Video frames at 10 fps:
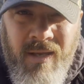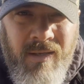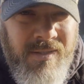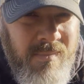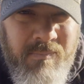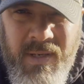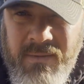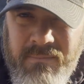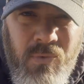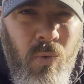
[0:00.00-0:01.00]
Uh, it's a
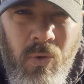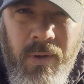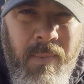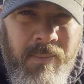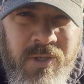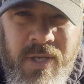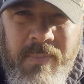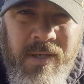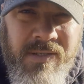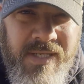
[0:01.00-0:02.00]
big quarry
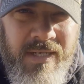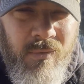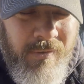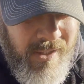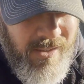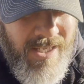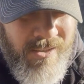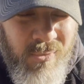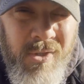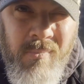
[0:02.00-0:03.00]
membership here in the state of North
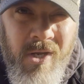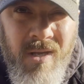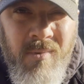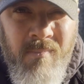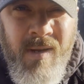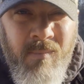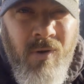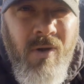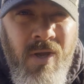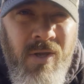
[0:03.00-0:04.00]
Carolina. When you become a
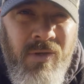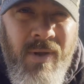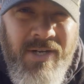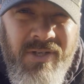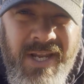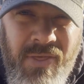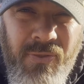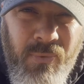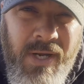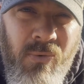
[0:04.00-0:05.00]
member, you actually
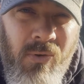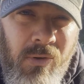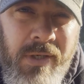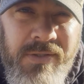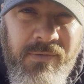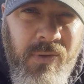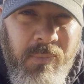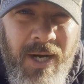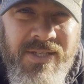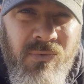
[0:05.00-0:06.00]
get three quarries for the
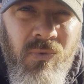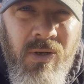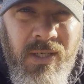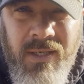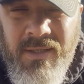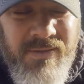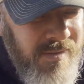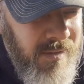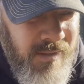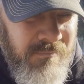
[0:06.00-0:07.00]
price of one, and
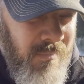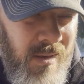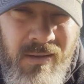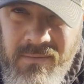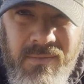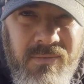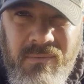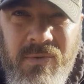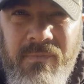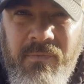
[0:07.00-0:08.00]
it's a
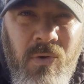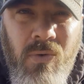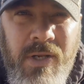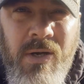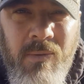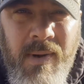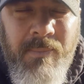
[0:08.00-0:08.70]
full year